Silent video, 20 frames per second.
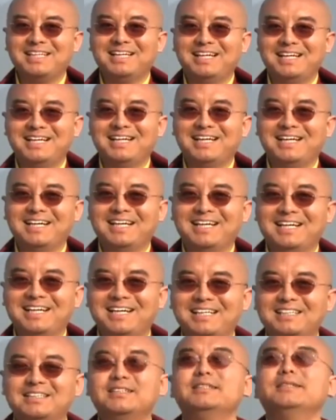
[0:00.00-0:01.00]

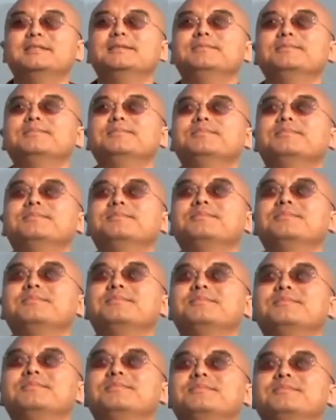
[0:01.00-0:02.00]

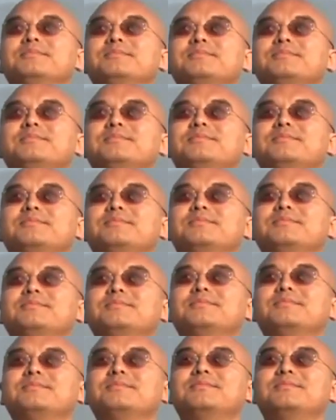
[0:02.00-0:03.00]

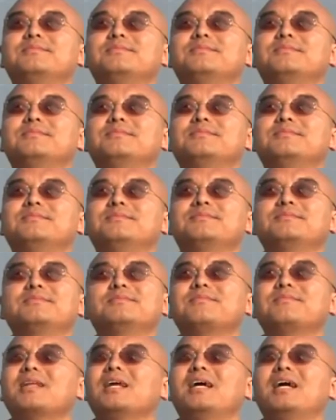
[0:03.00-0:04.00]

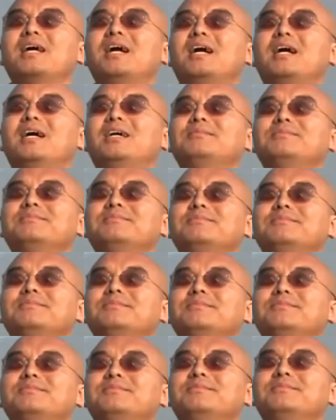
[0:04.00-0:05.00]

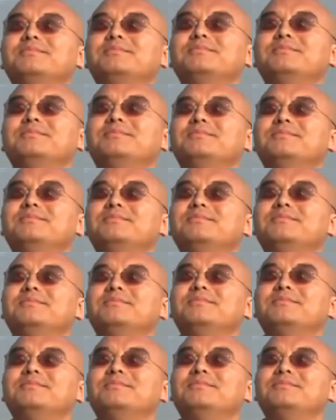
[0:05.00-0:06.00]

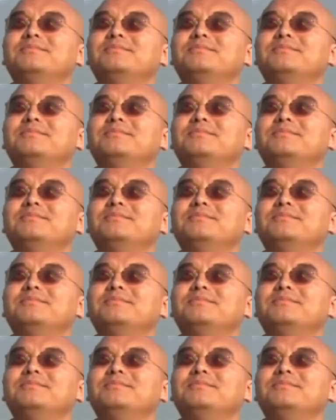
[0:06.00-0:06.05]
[no speech]